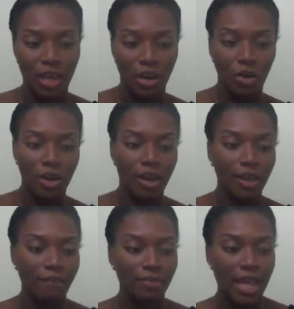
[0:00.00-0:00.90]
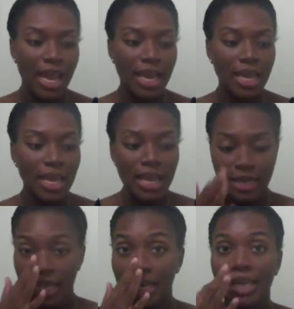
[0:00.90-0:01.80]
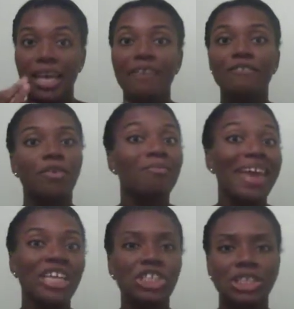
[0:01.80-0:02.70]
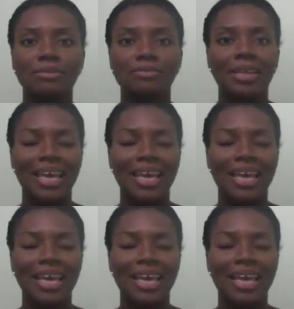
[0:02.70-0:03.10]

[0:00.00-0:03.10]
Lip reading: Or if they needed information